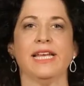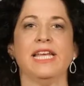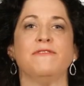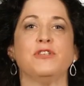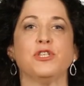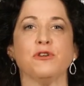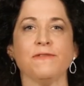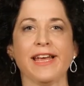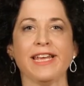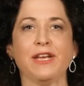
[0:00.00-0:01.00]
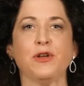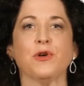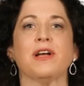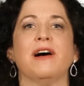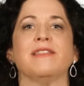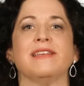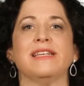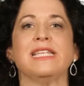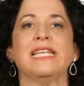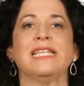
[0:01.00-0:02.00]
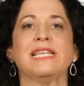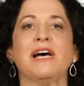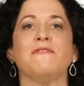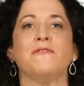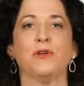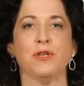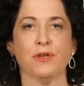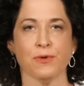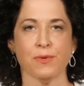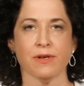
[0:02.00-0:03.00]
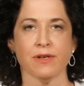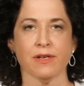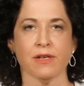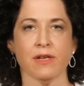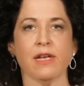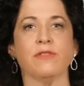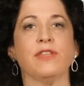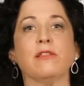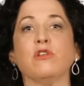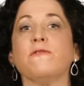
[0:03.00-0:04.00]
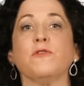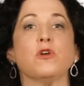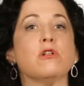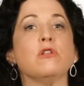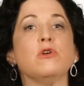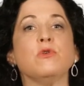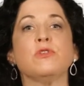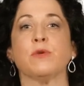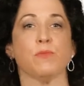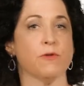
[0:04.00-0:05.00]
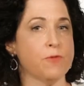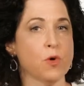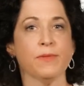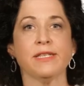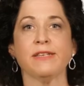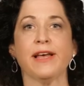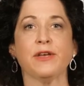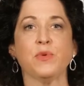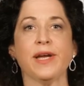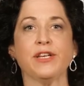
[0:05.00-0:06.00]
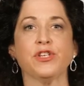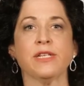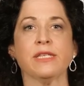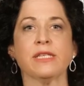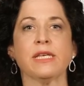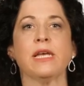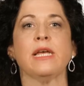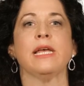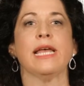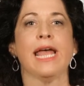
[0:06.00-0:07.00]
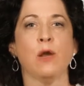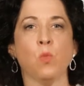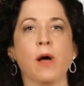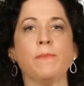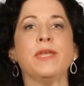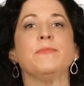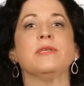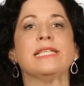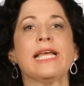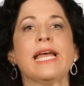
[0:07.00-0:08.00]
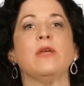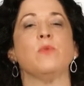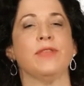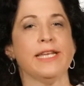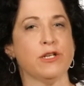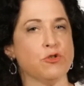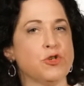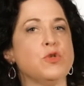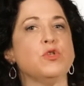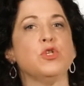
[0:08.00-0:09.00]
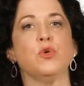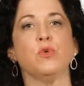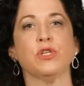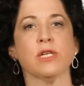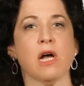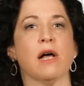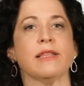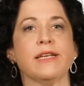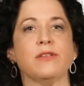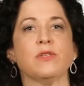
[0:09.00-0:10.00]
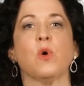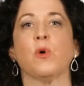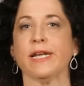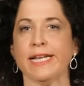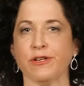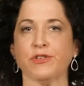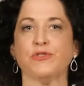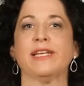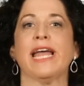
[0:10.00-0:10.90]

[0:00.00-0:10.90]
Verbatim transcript: If surveying your colleagues is not for you, then look for clues in performance evaluations and what people say when they introduce you to colleagues or at industry